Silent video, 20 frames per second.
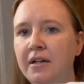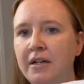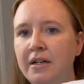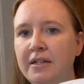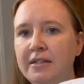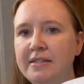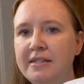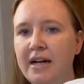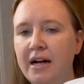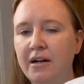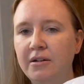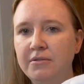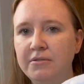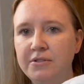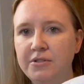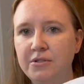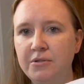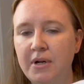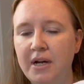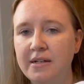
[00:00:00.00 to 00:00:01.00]
down
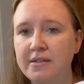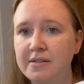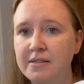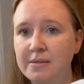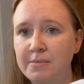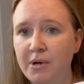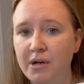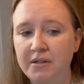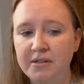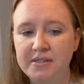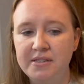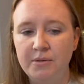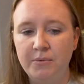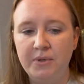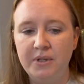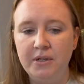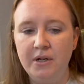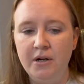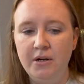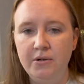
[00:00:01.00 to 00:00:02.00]
to as small as it
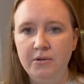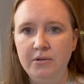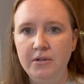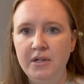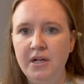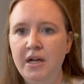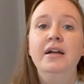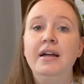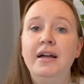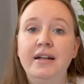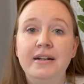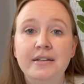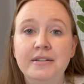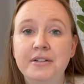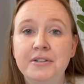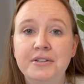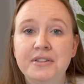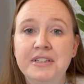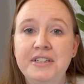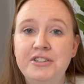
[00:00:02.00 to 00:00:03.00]
would go. And it
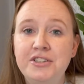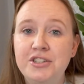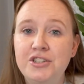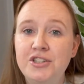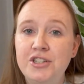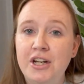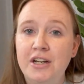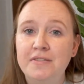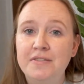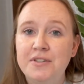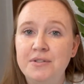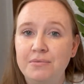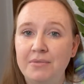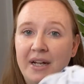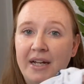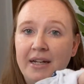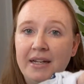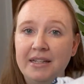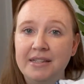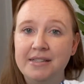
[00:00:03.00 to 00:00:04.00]
literally just shoves
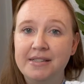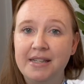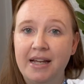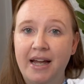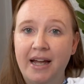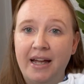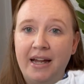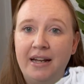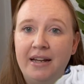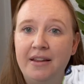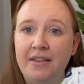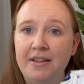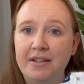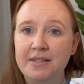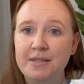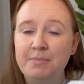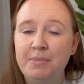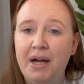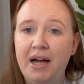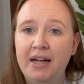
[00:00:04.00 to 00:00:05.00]
right inside
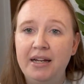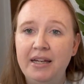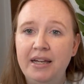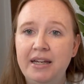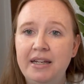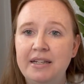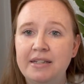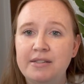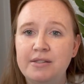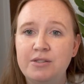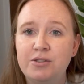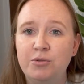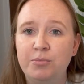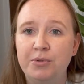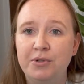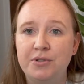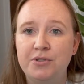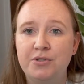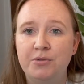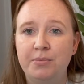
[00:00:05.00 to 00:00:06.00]
this pocket. It's
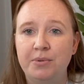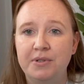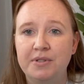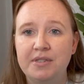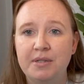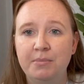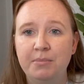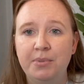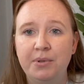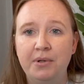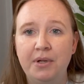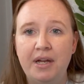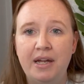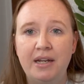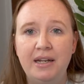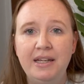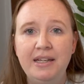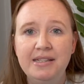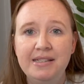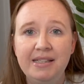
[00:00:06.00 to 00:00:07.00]
super, super simple and
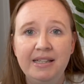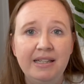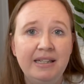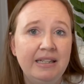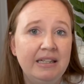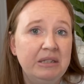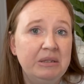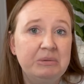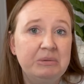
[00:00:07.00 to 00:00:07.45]
easy.